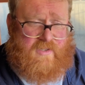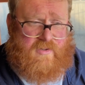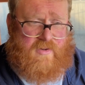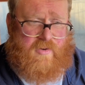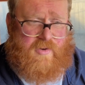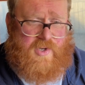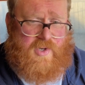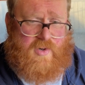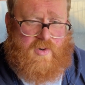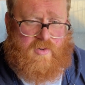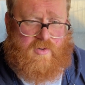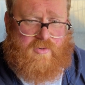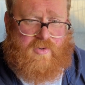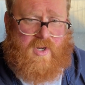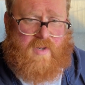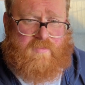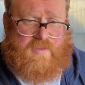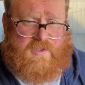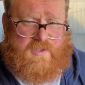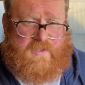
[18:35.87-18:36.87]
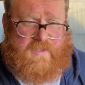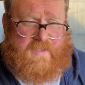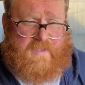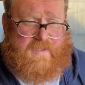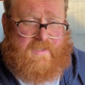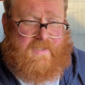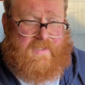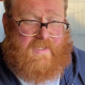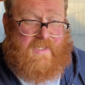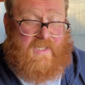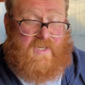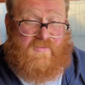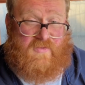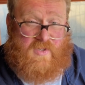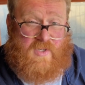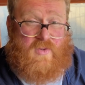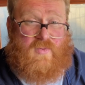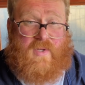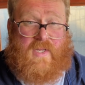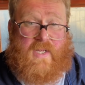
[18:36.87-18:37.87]
growing your own crops. And if
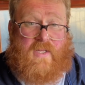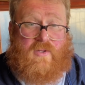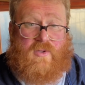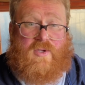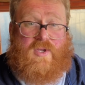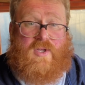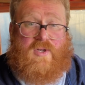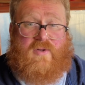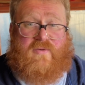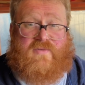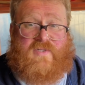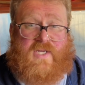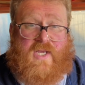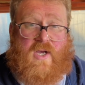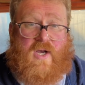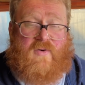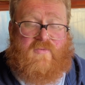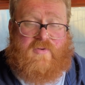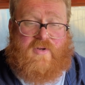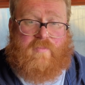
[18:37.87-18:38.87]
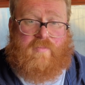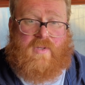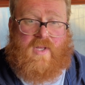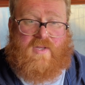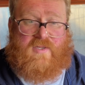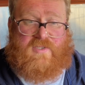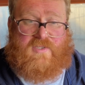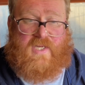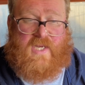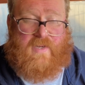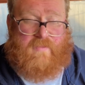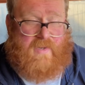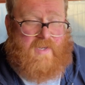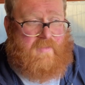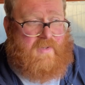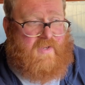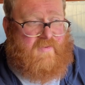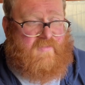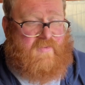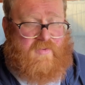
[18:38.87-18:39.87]
you do get lucky enough to get off the plot site,
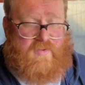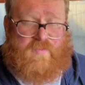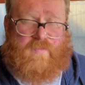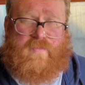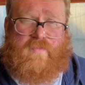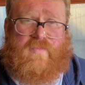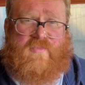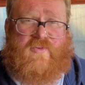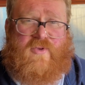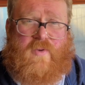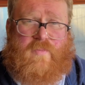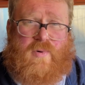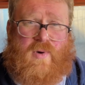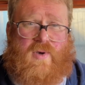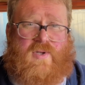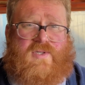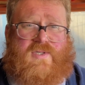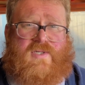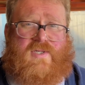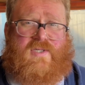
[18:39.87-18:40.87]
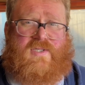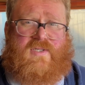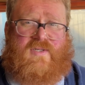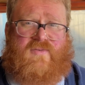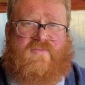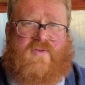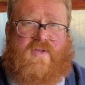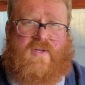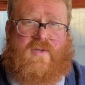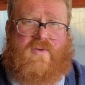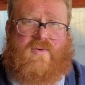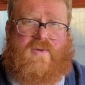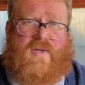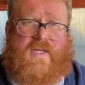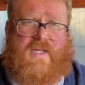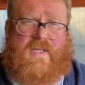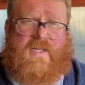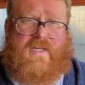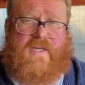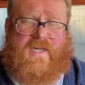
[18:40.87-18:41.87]
might give you a few pointers and a few
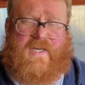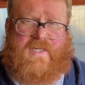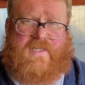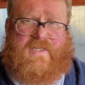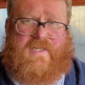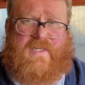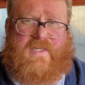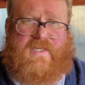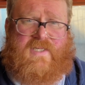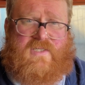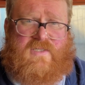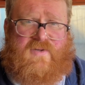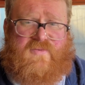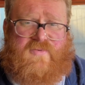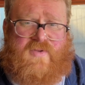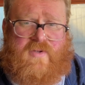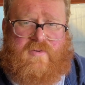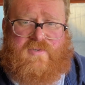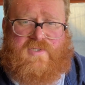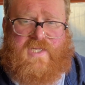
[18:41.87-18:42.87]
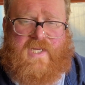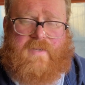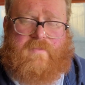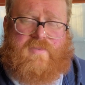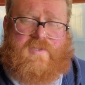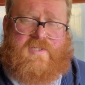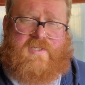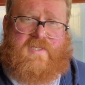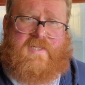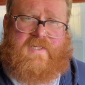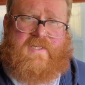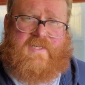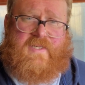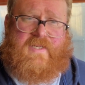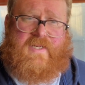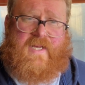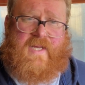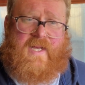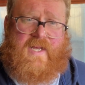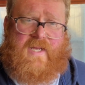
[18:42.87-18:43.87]
ideas and a few tips
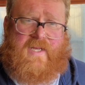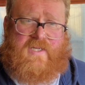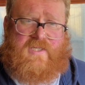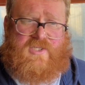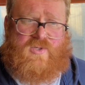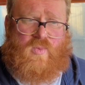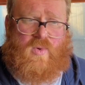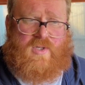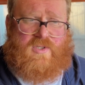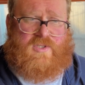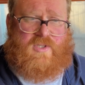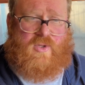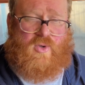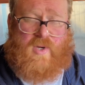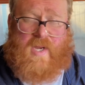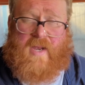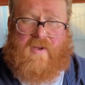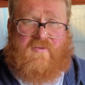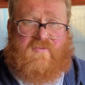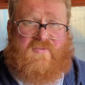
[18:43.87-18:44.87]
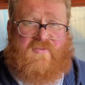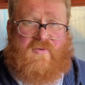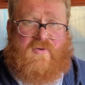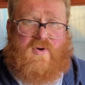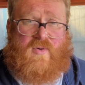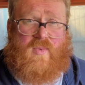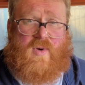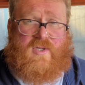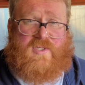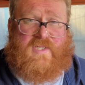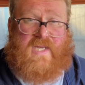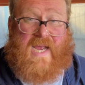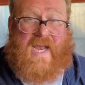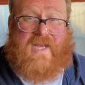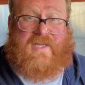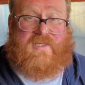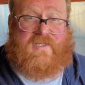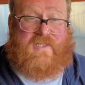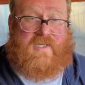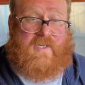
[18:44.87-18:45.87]
as to what to look out for, what to
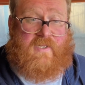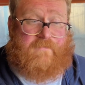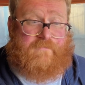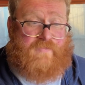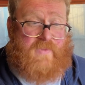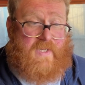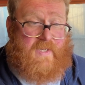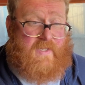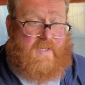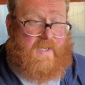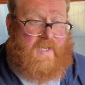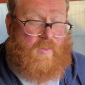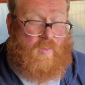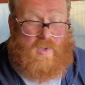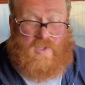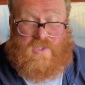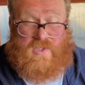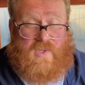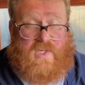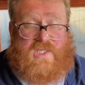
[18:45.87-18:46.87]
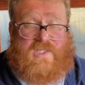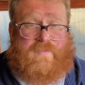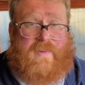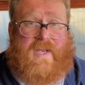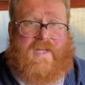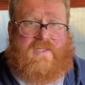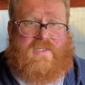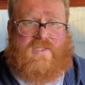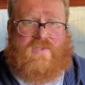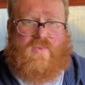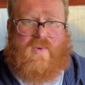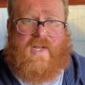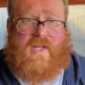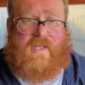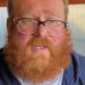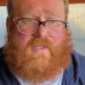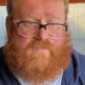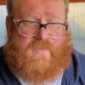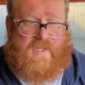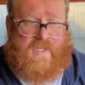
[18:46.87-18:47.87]
ask, and what to expect as well